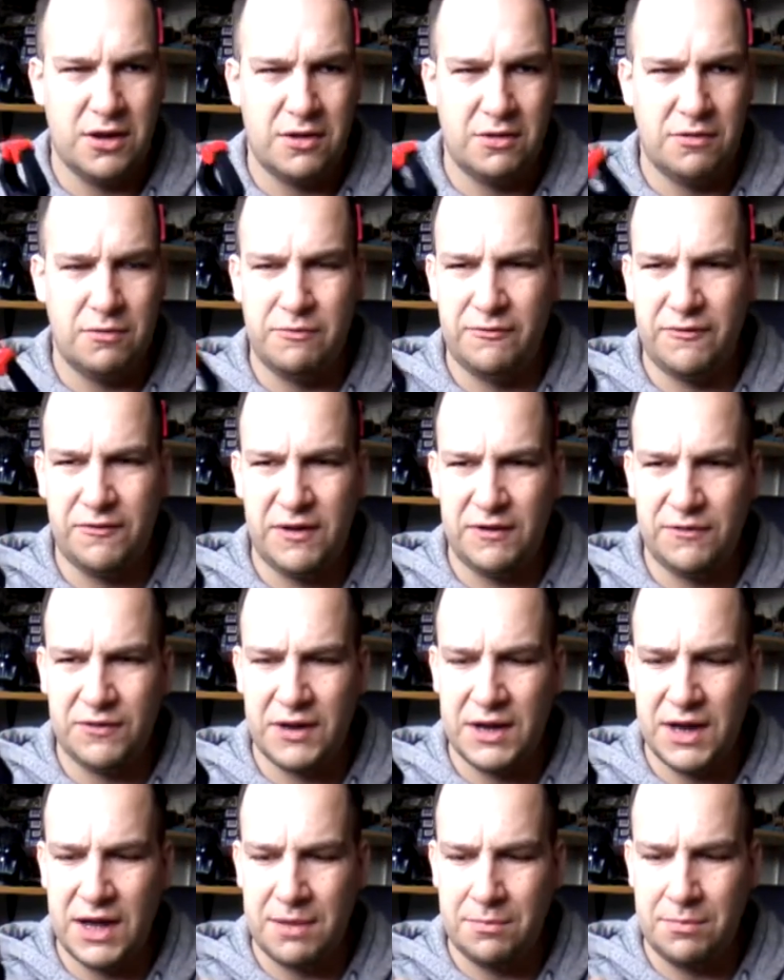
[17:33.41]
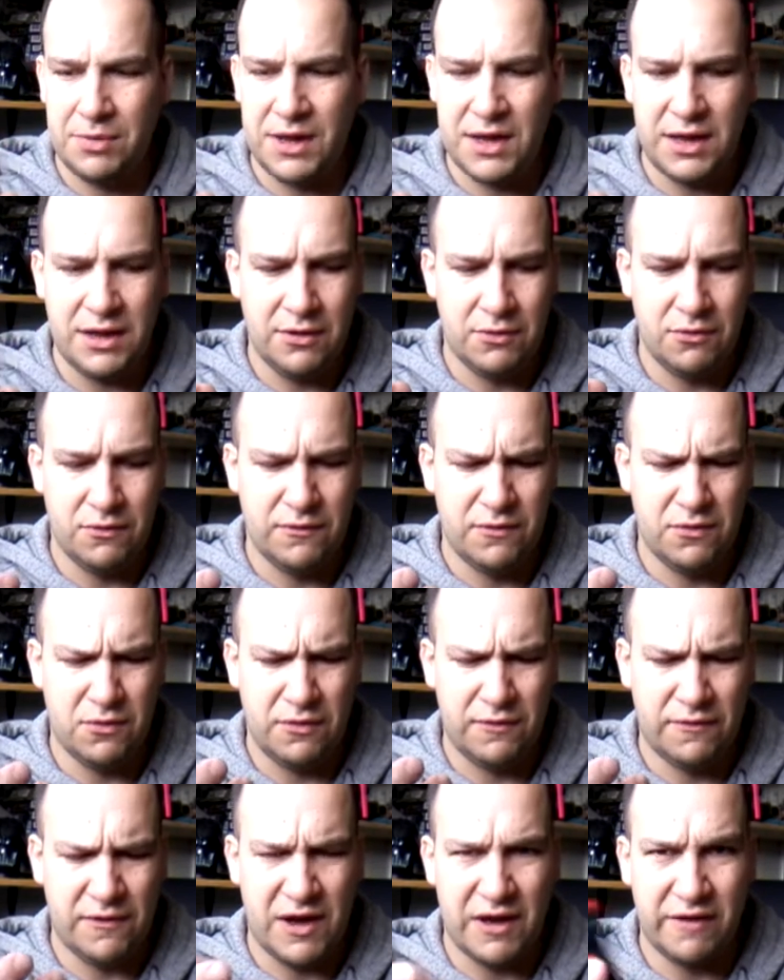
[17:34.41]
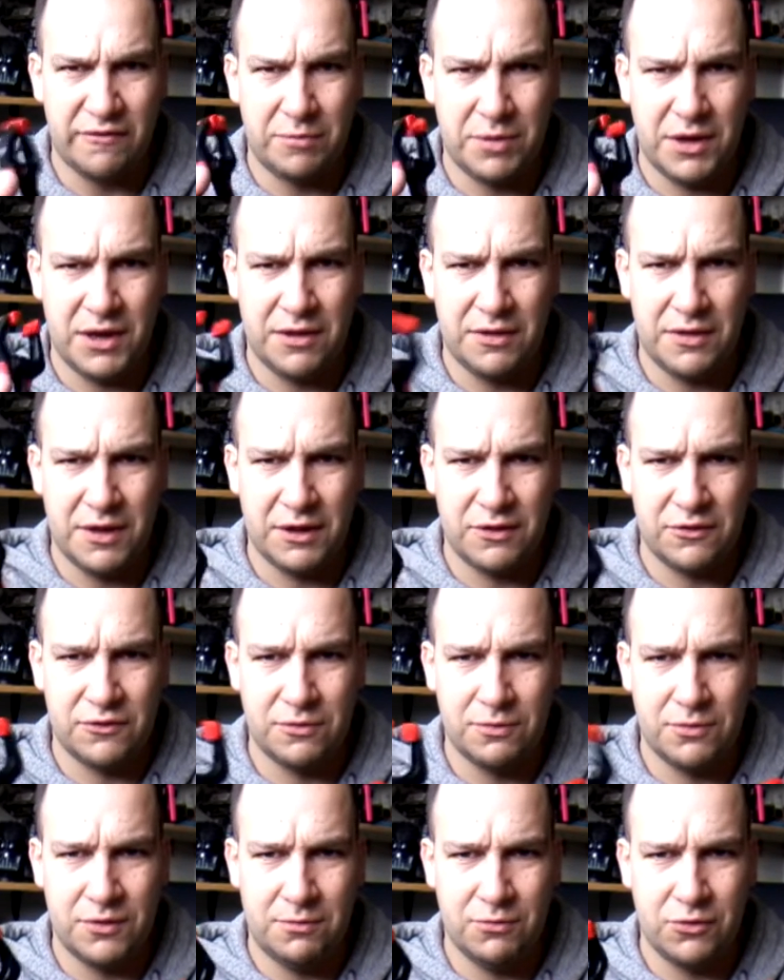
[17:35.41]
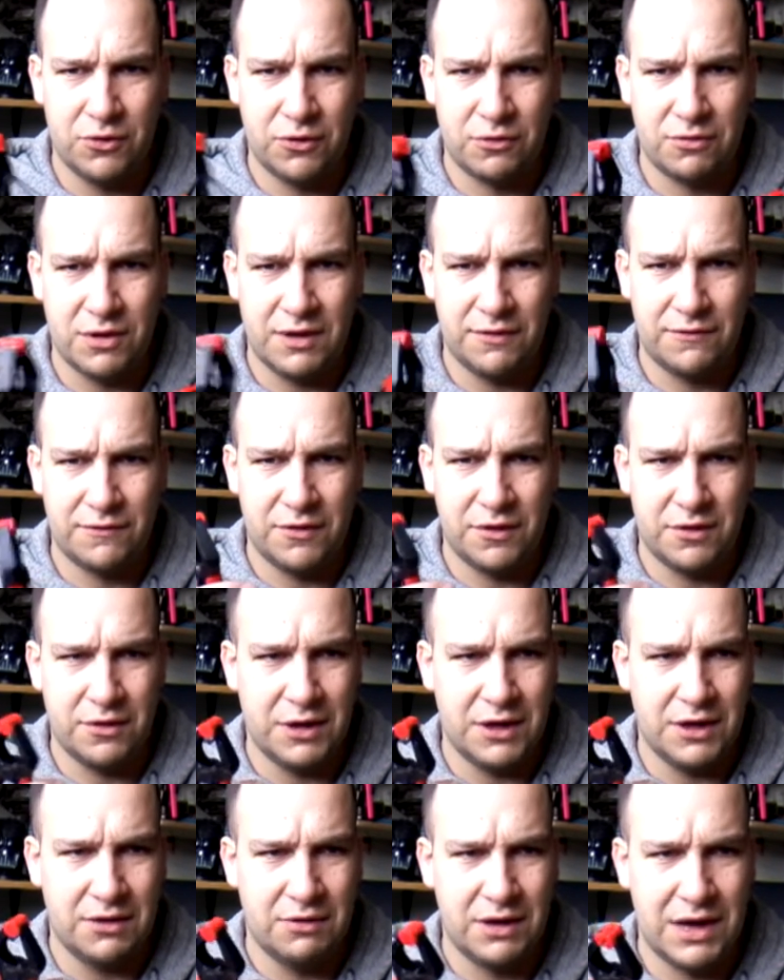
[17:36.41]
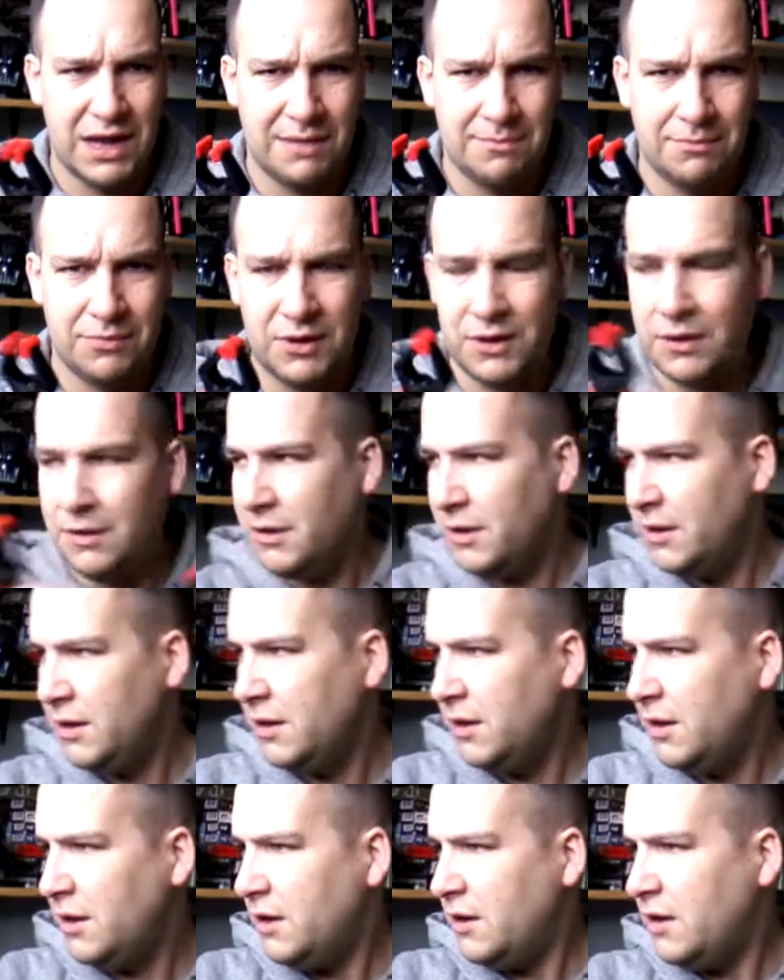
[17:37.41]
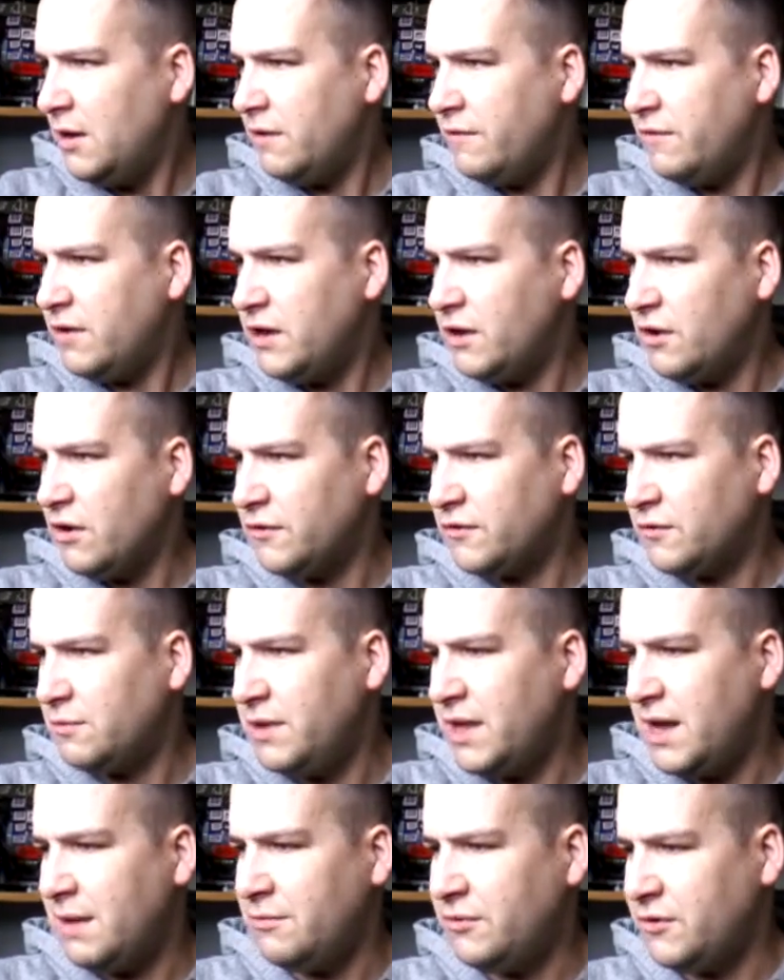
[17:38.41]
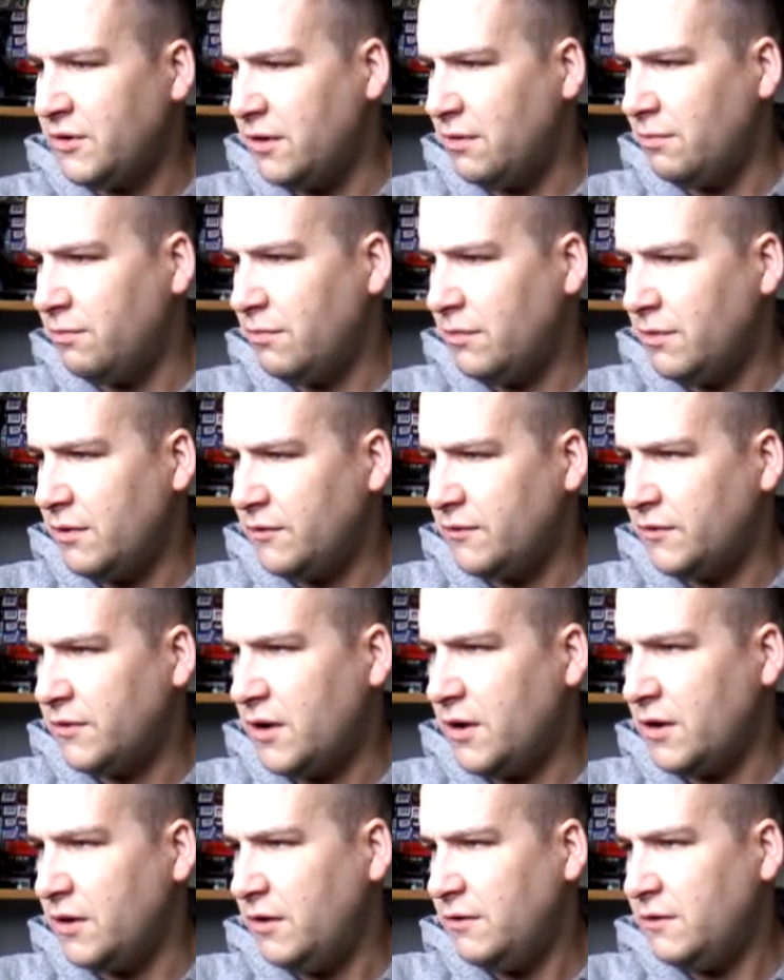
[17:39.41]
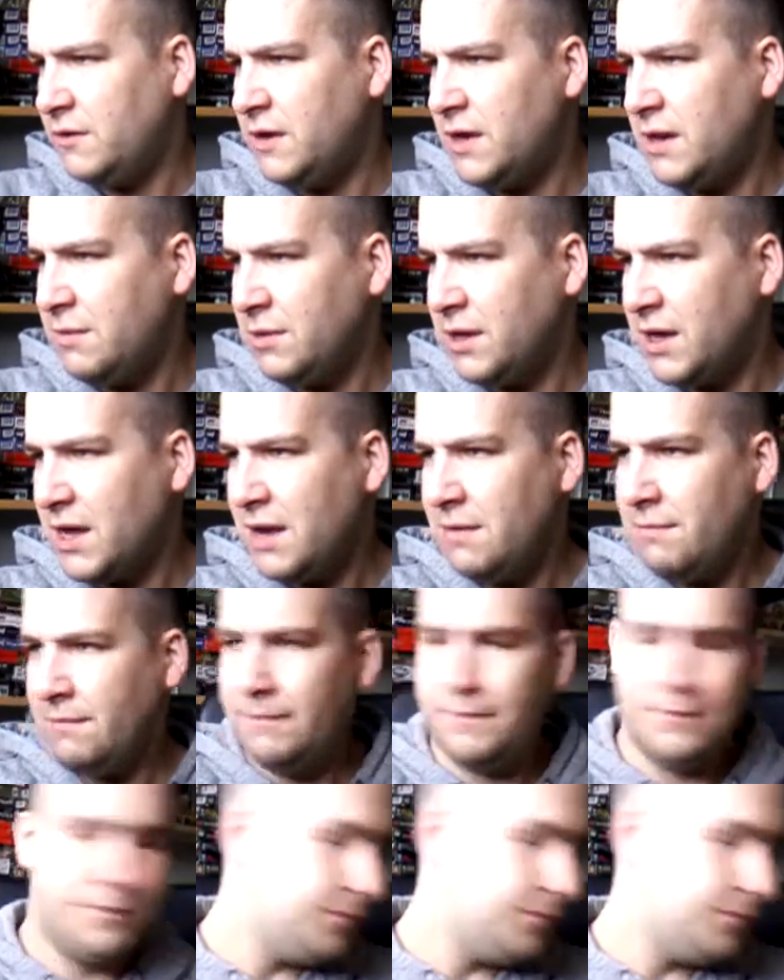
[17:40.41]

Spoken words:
They're 59p or 45p I think or something, but they're great for, you know, clamping. I've already got some of them, so I'll start using them again.